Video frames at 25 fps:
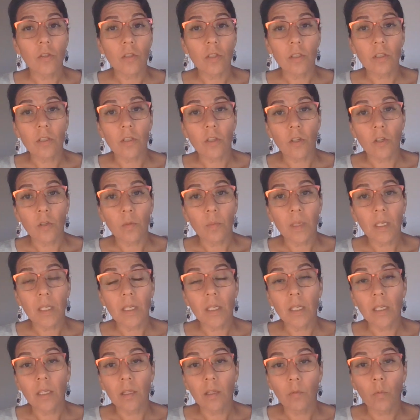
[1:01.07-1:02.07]
discernment
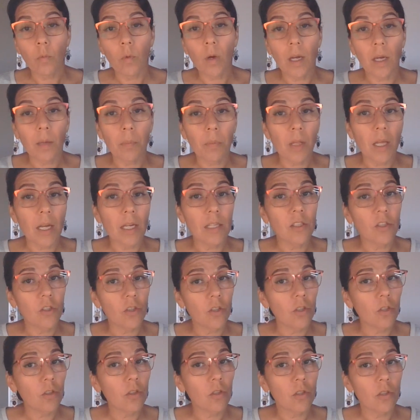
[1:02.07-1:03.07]
in what applies
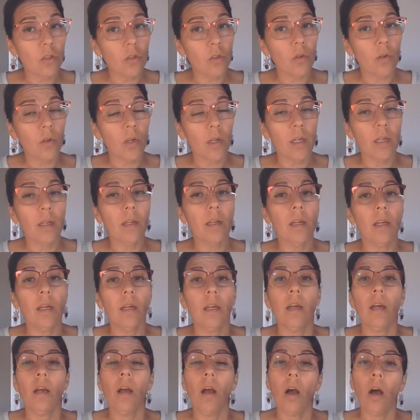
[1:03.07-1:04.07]
to your story.
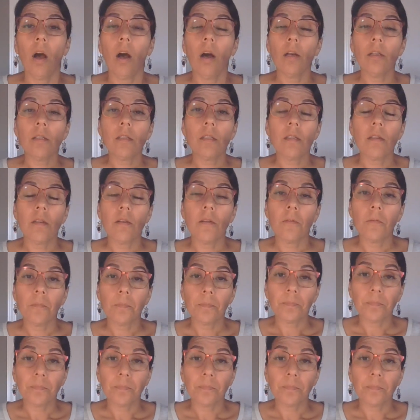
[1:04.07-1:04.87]
Also,